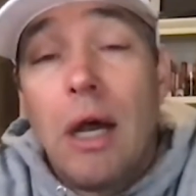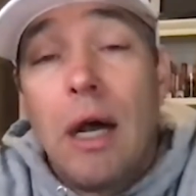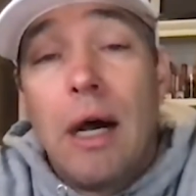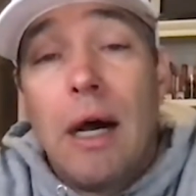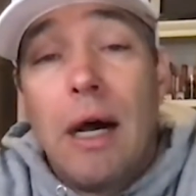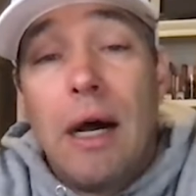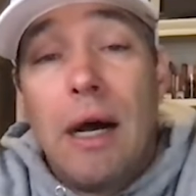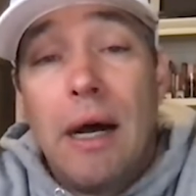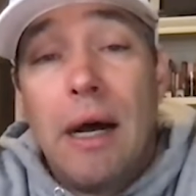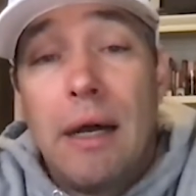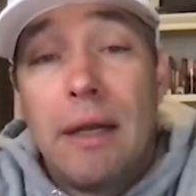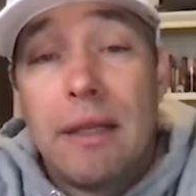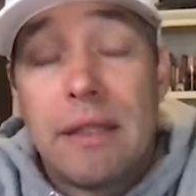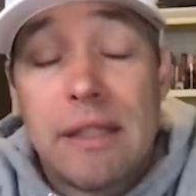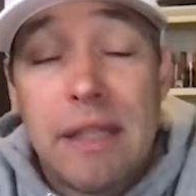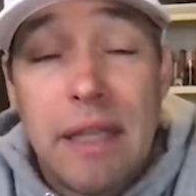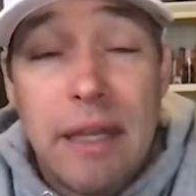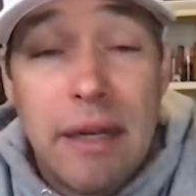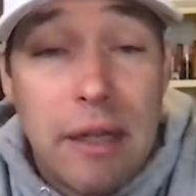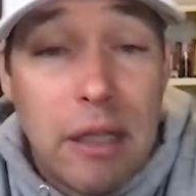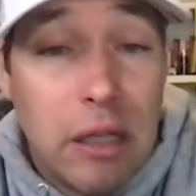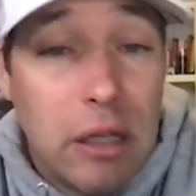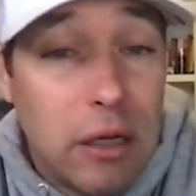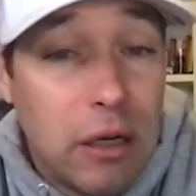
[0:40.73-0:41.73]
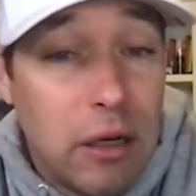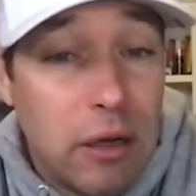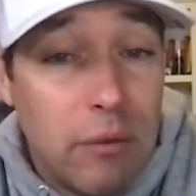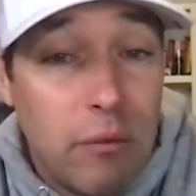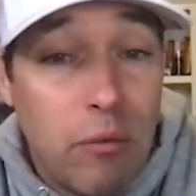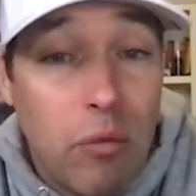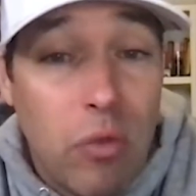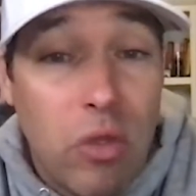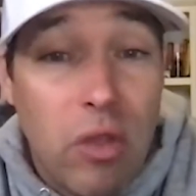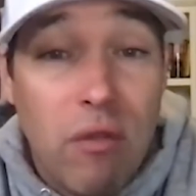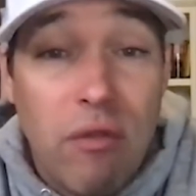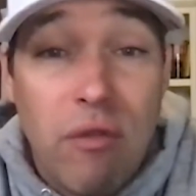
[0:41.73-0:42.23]
Santa
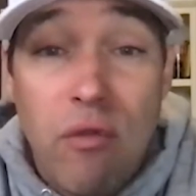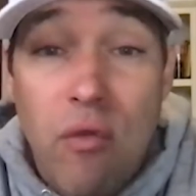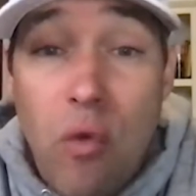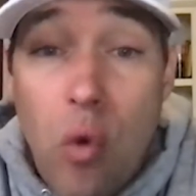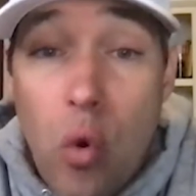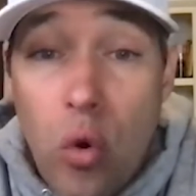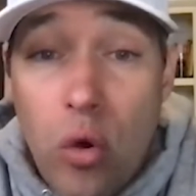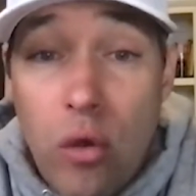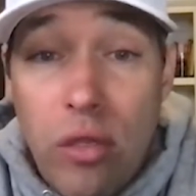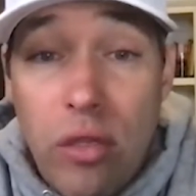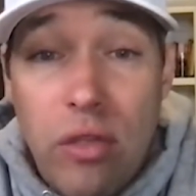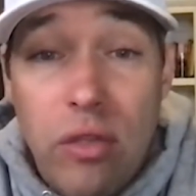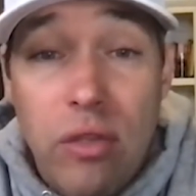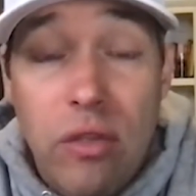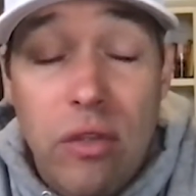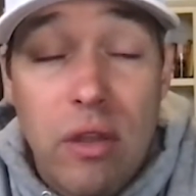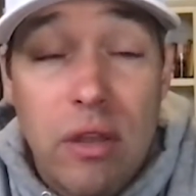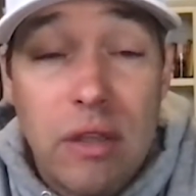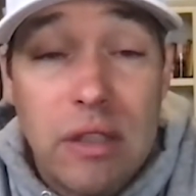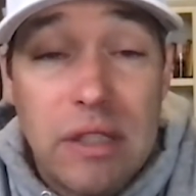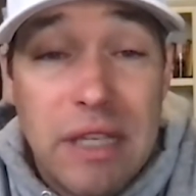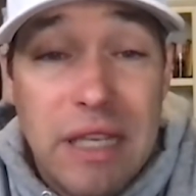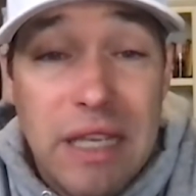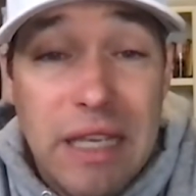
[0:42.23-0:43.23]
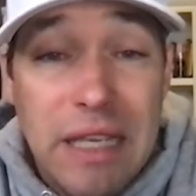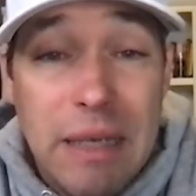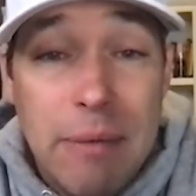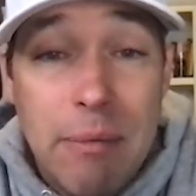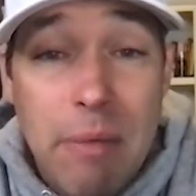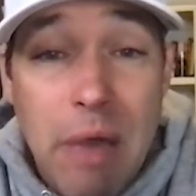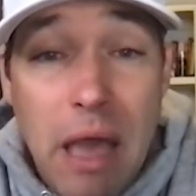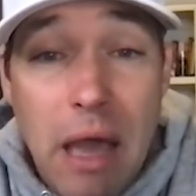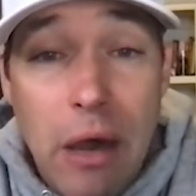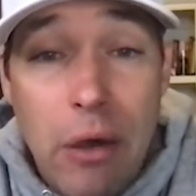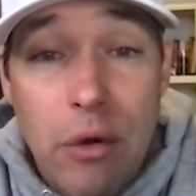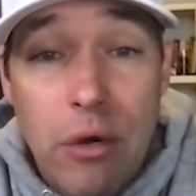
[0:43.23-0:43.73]
Clara, the fourth
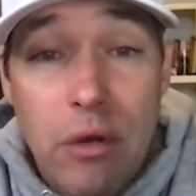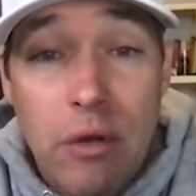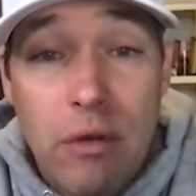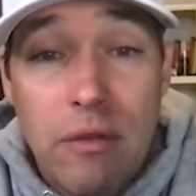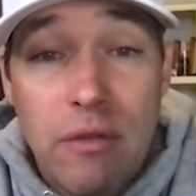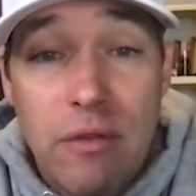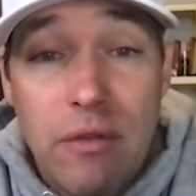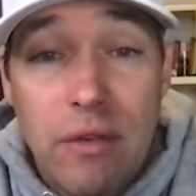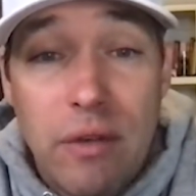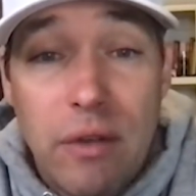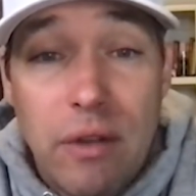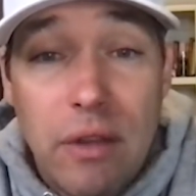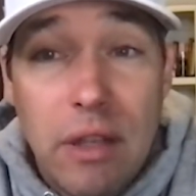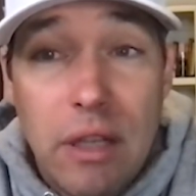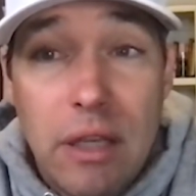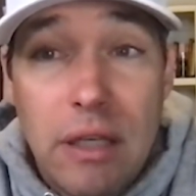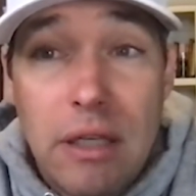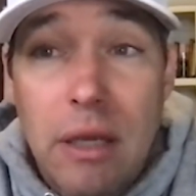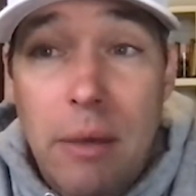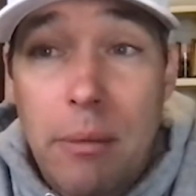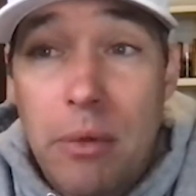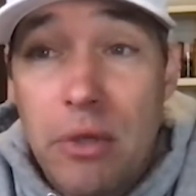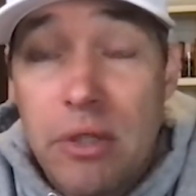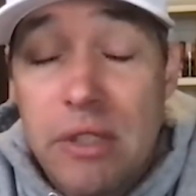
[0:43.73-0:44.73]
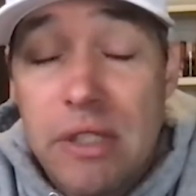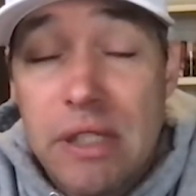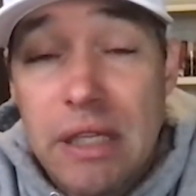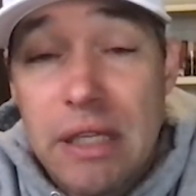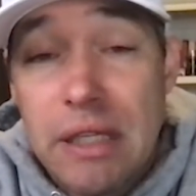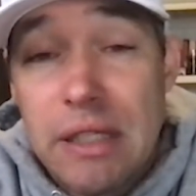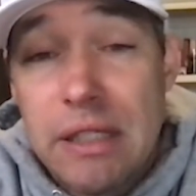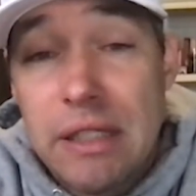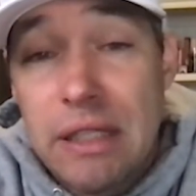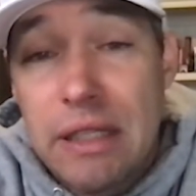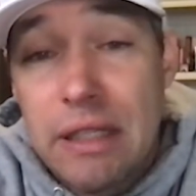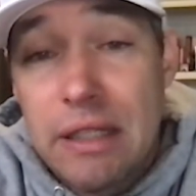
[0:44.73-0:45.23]
team out of the
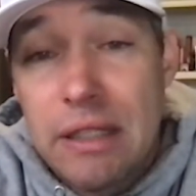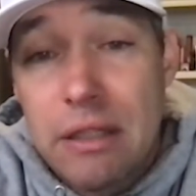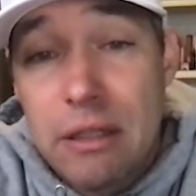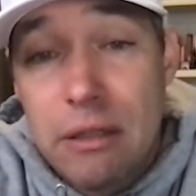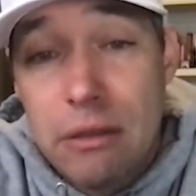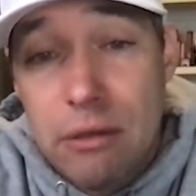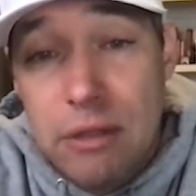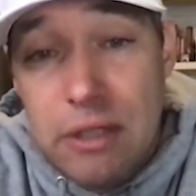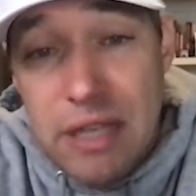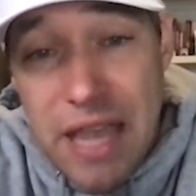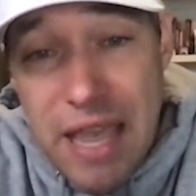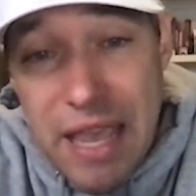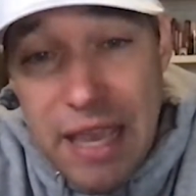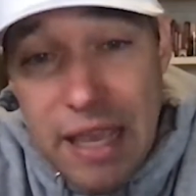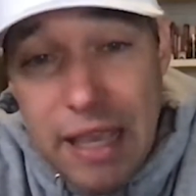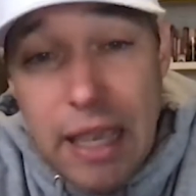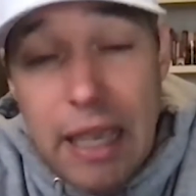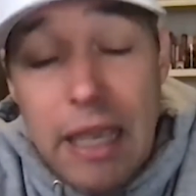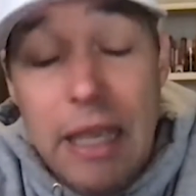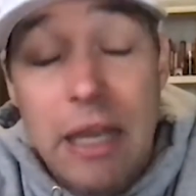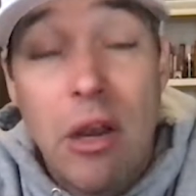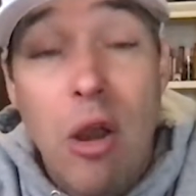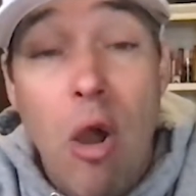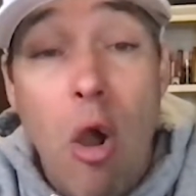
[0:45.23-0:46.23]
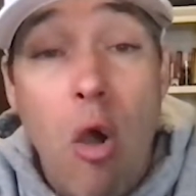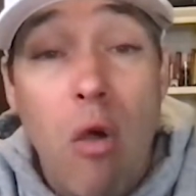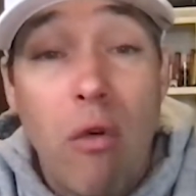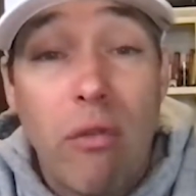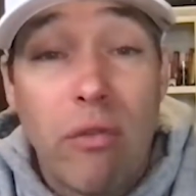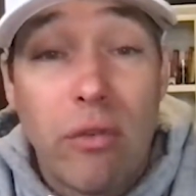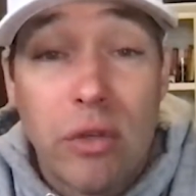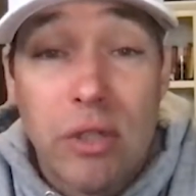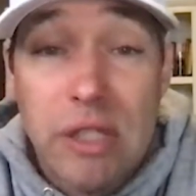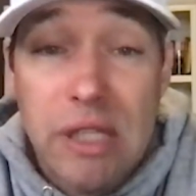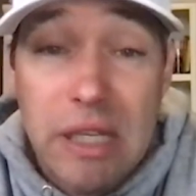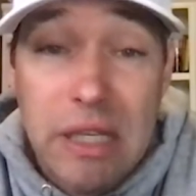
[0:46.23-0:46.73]
WCC to take an
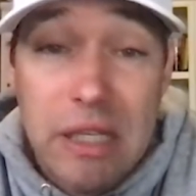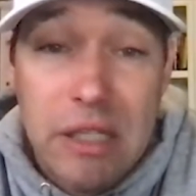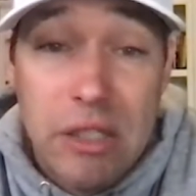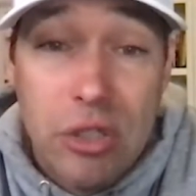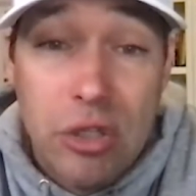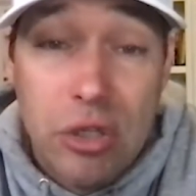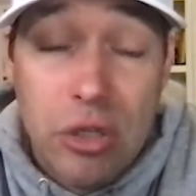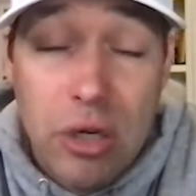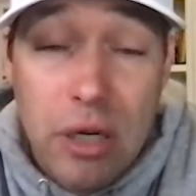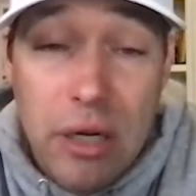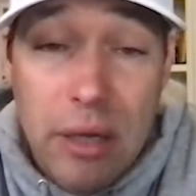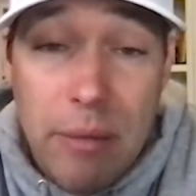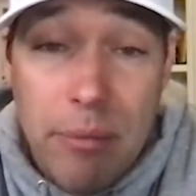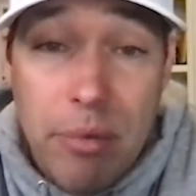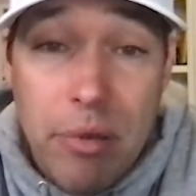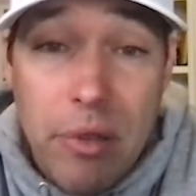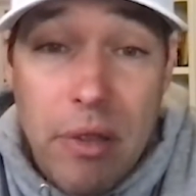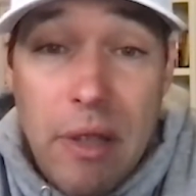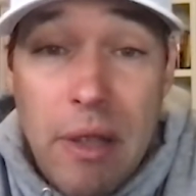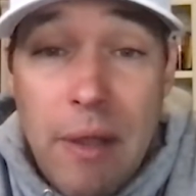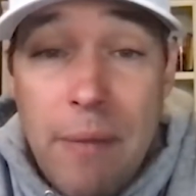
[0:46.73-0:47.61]
overseas trip.